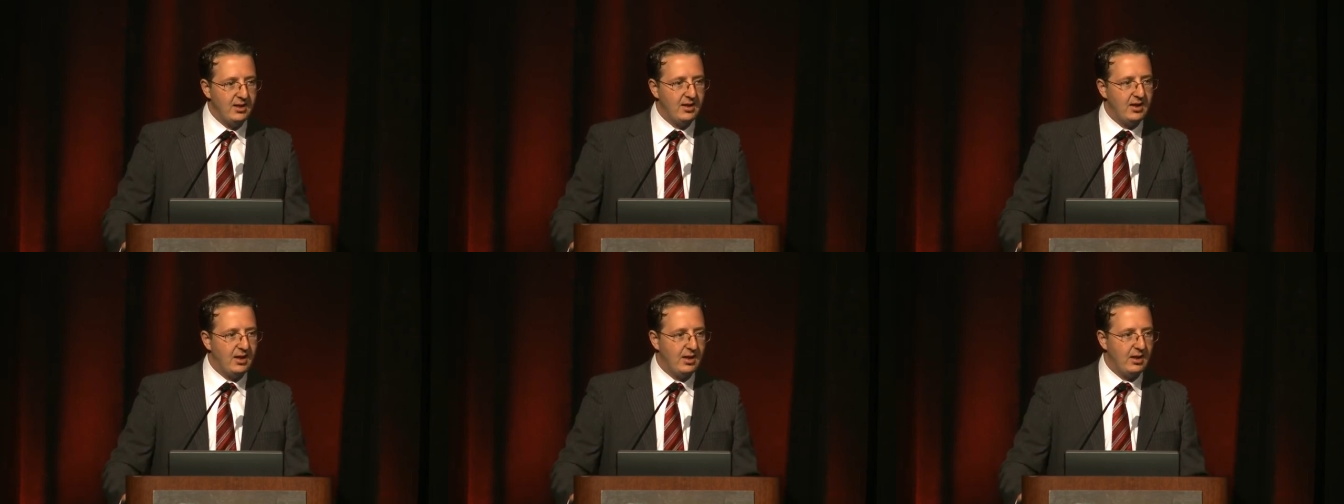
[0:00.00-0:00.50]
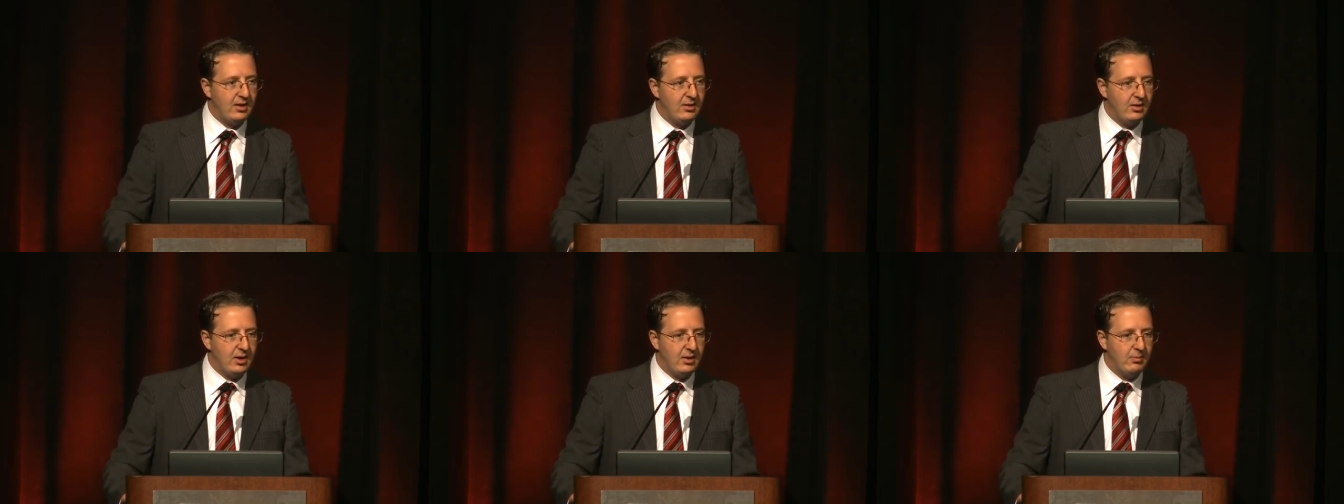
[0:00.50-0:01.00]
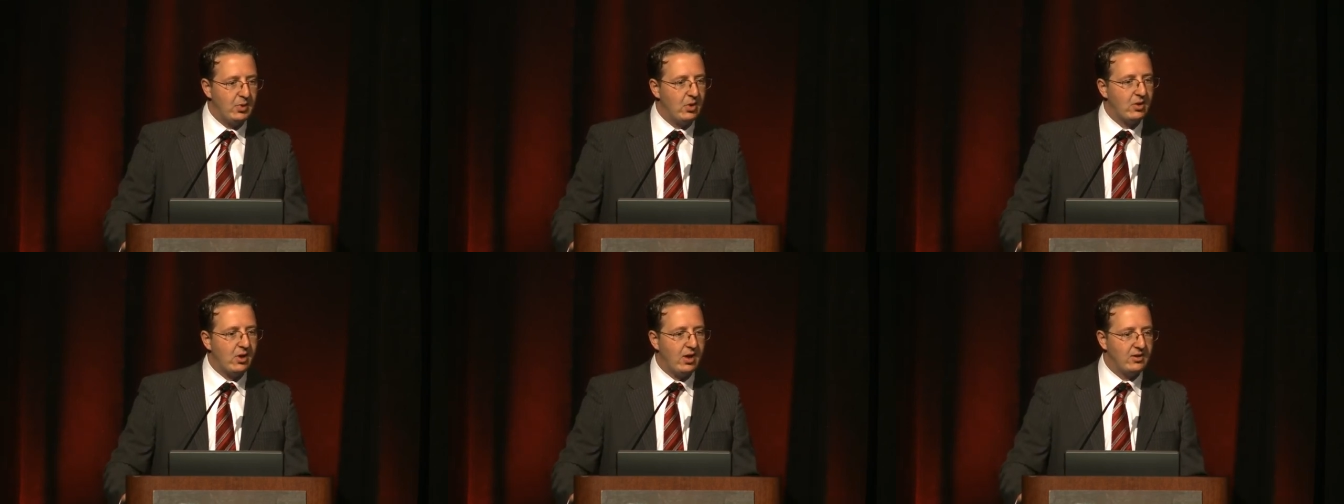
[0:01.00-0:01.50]

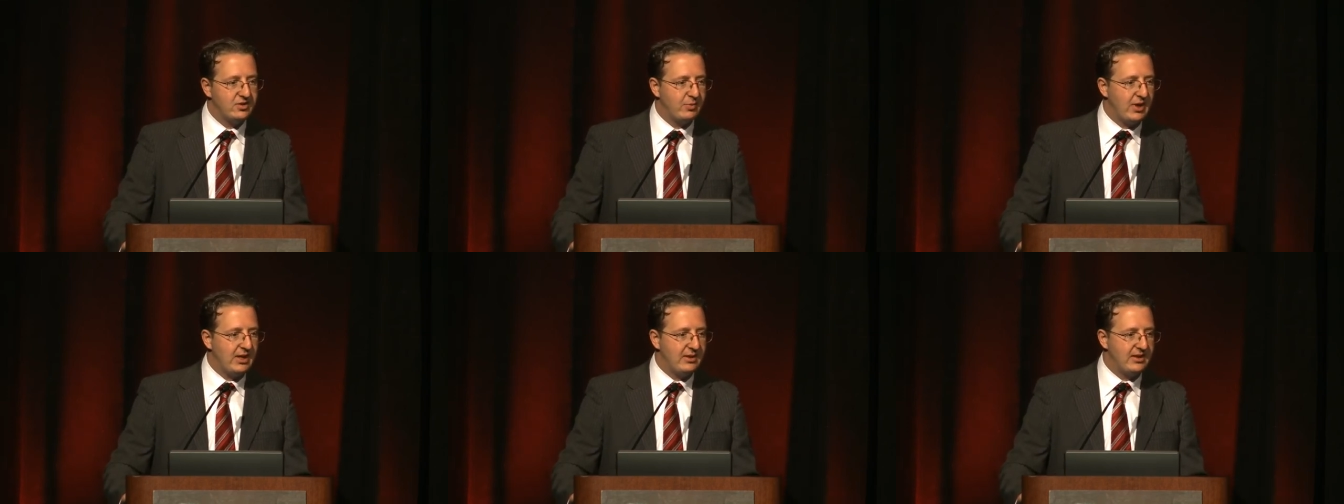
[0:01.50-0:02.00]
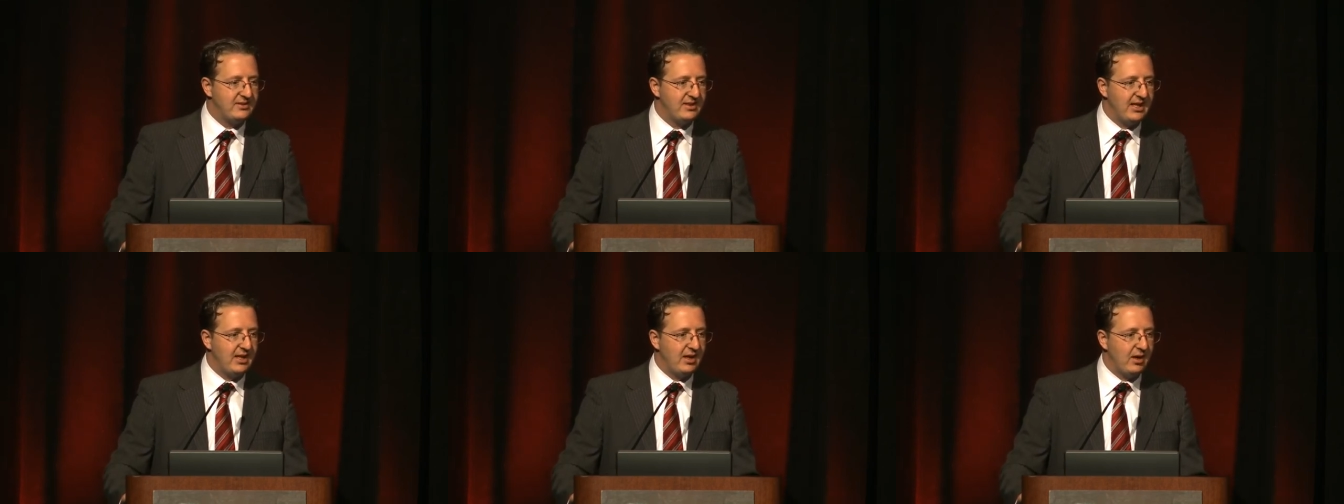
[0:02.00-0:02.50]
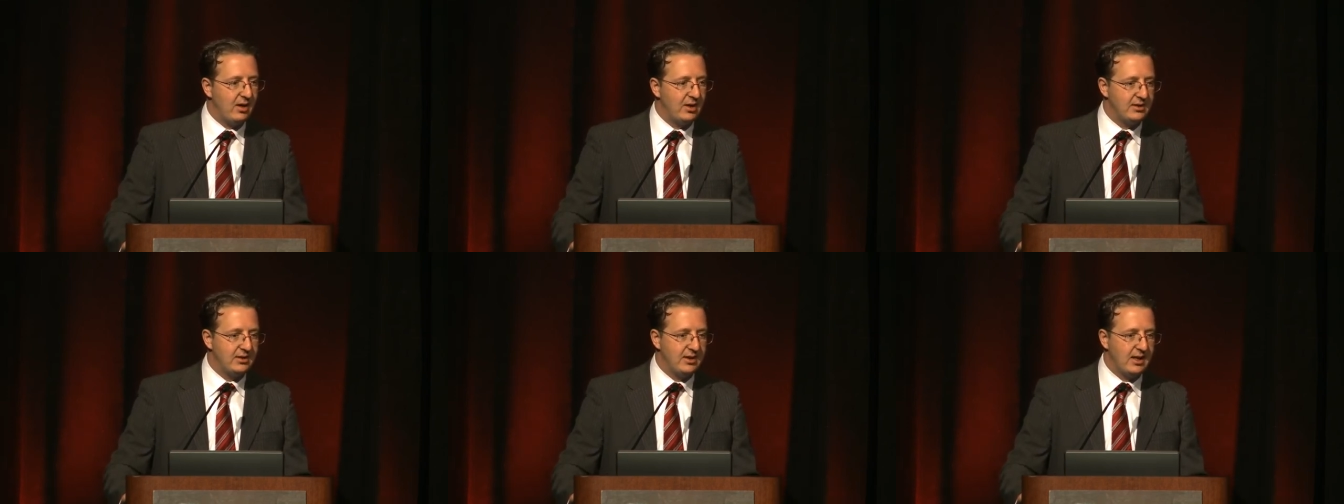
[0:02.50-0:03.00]
bull call spread, let's say
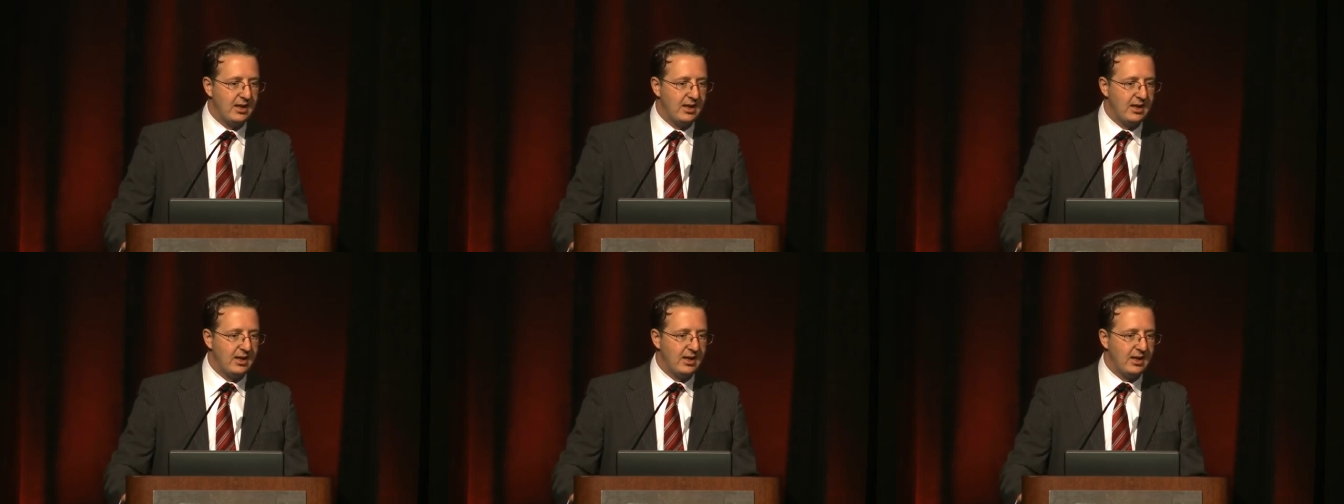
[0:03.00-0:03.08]
on